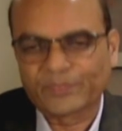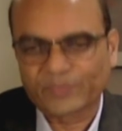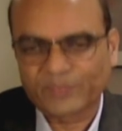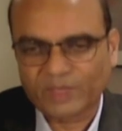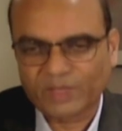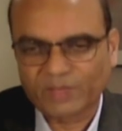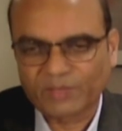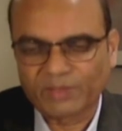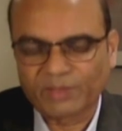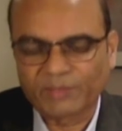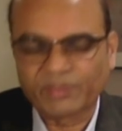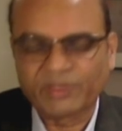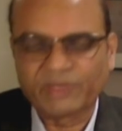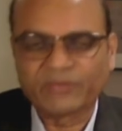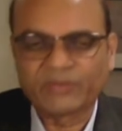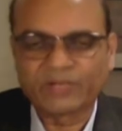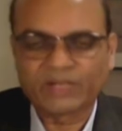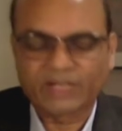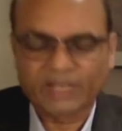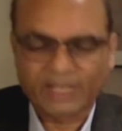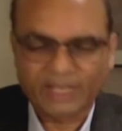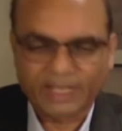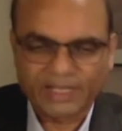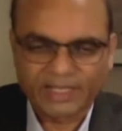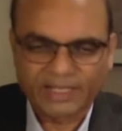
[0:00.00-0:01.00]
maybe even
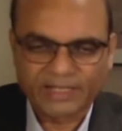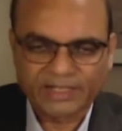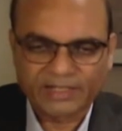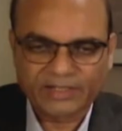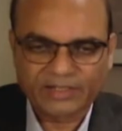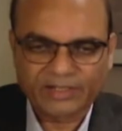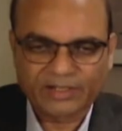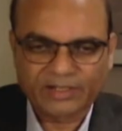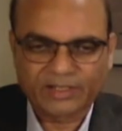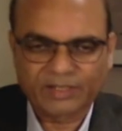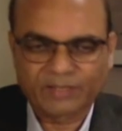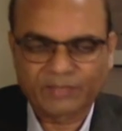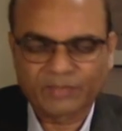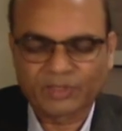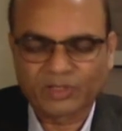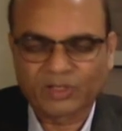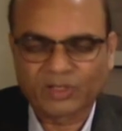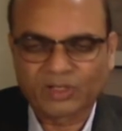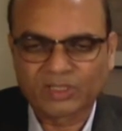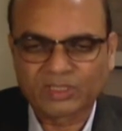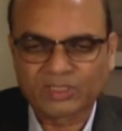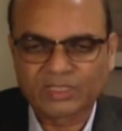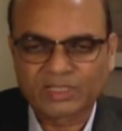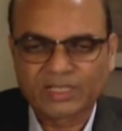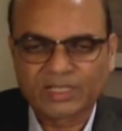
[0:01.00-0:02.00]
higher
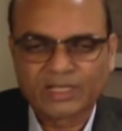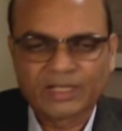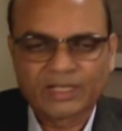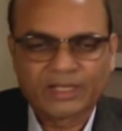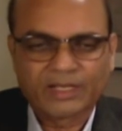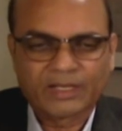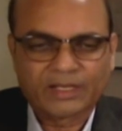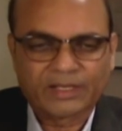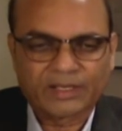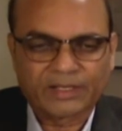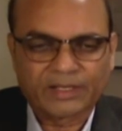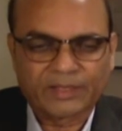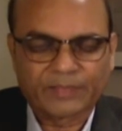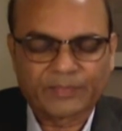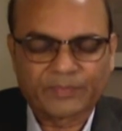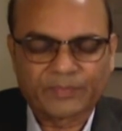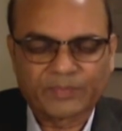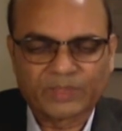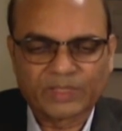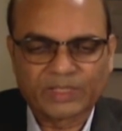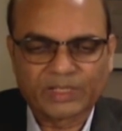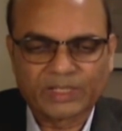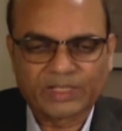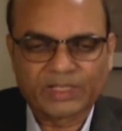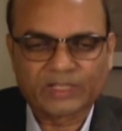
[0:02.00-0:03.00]
because um,
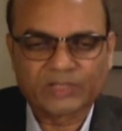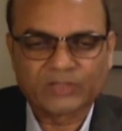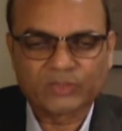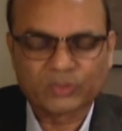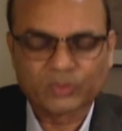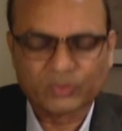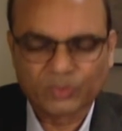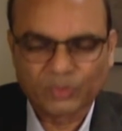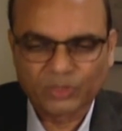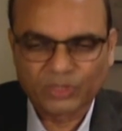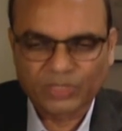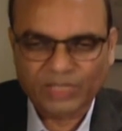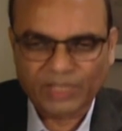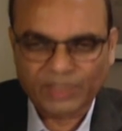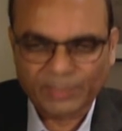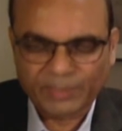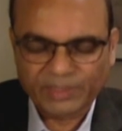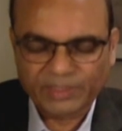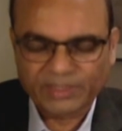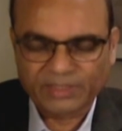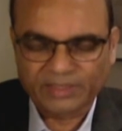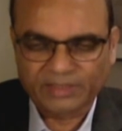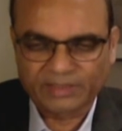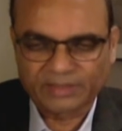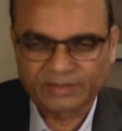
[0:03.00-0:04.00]
they consume more
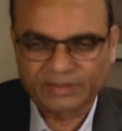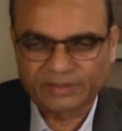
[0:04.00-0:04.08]
capital.